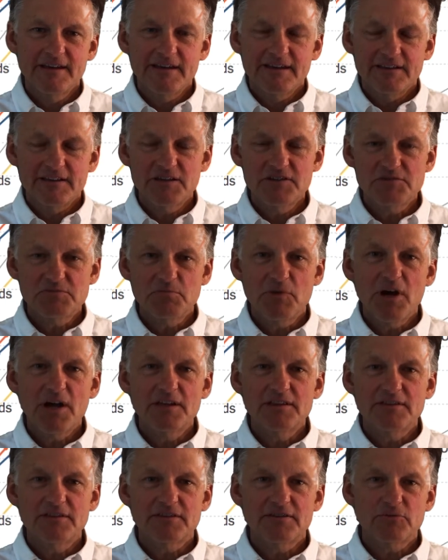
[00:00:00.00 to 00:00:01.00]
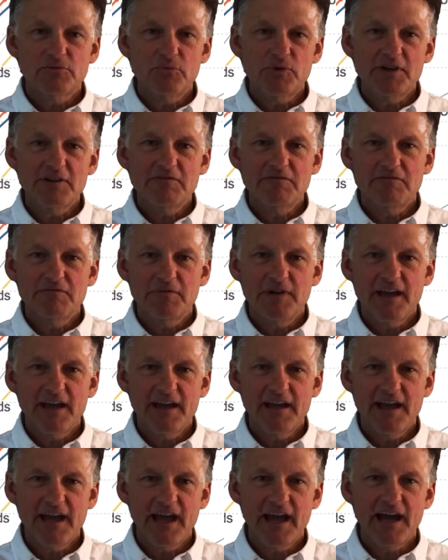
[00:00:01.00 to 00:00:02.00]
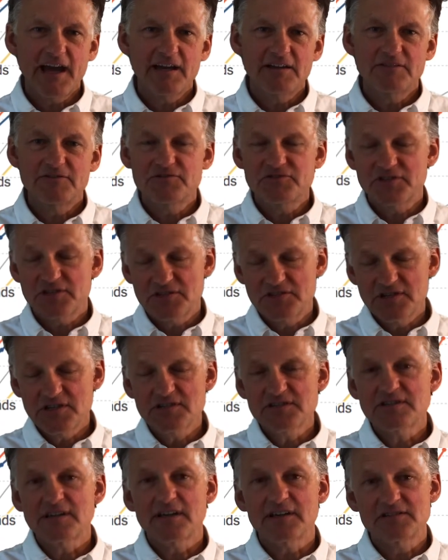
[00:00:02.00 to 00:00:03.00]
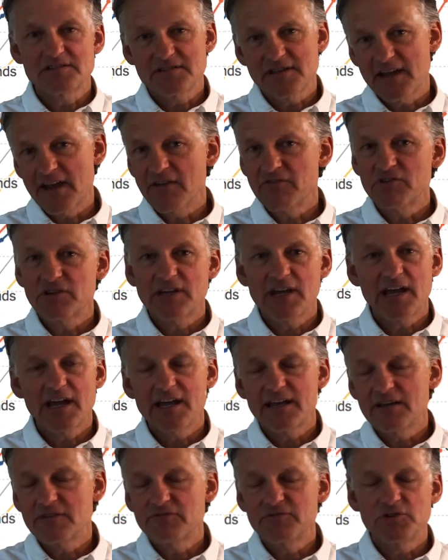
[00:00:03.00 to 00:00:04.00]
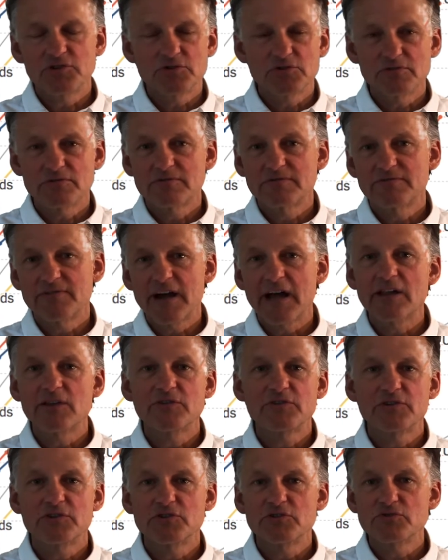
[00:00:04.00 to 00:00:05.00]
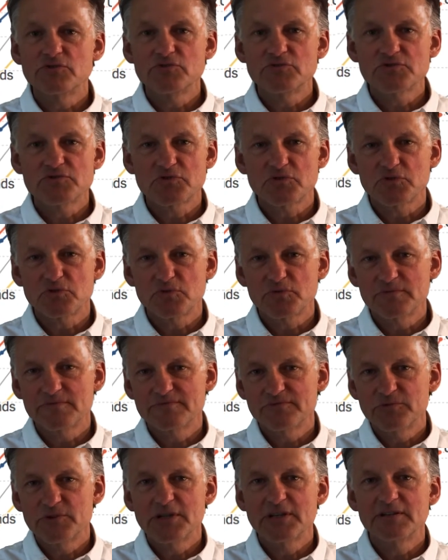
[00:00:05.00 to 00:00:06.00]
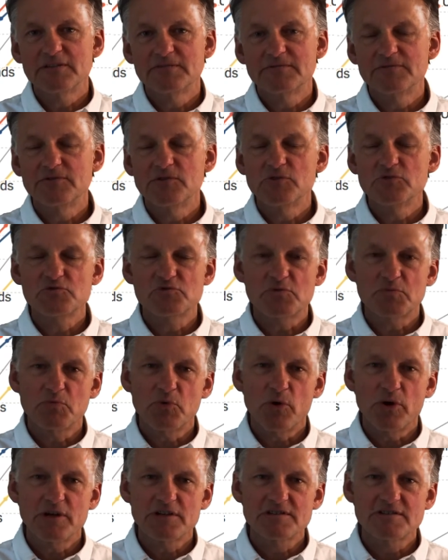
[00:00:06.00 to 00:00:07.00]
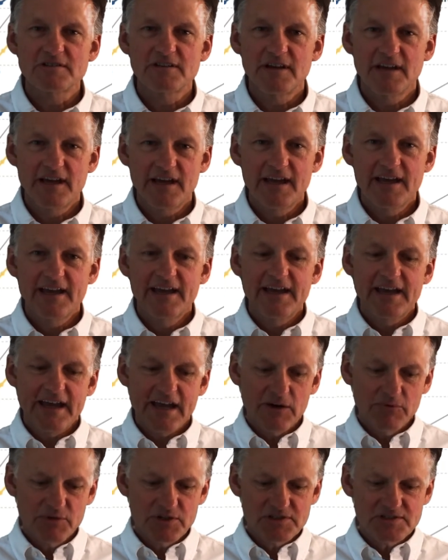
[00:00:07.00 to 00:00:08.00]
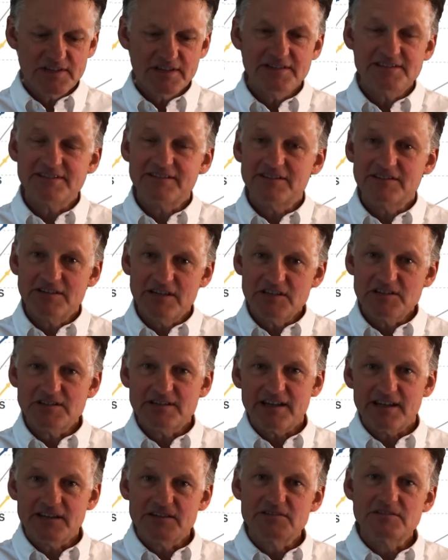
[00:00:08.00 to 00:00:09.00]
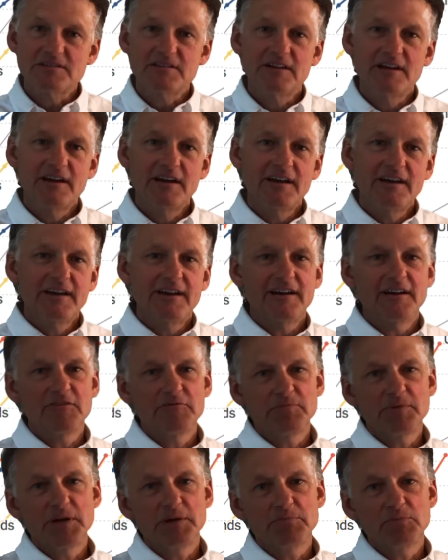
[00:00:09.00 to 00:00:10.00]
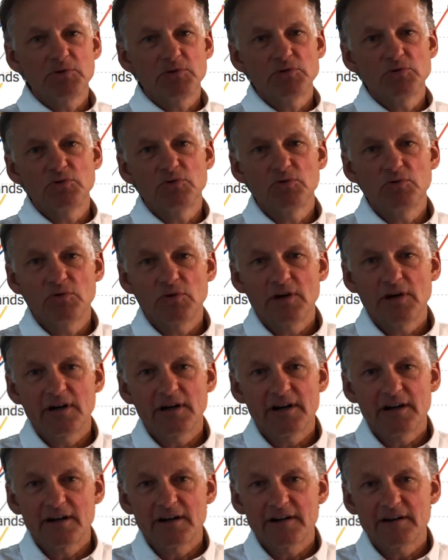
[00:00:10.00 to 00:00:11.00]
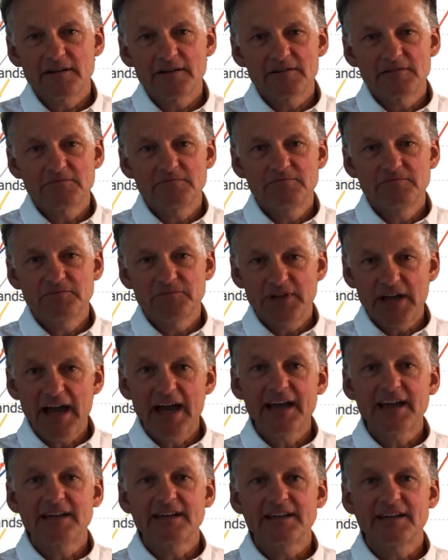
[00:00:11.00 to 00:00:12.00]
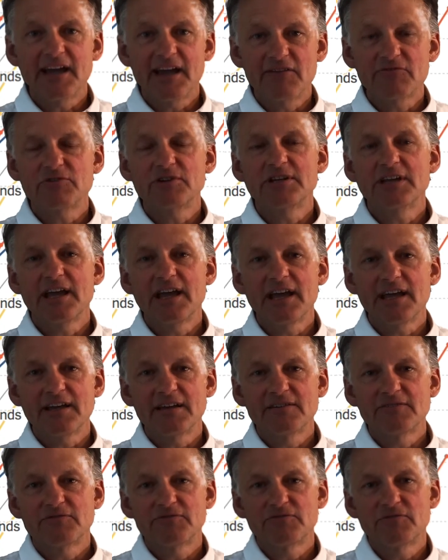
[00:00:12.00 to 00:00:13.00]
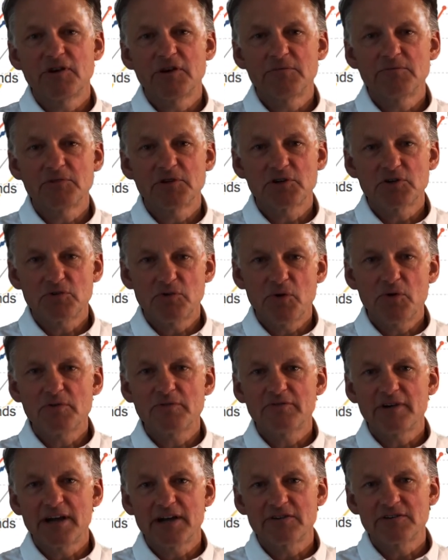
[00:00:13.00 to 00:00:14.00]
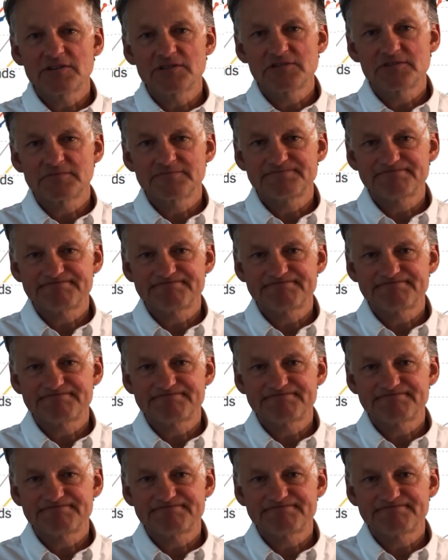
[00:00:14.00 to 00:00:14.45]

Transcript: This month, we've had statistics every day if you follow the news or read news reports. And we see statistics of people who are dying every day from the coronavirus.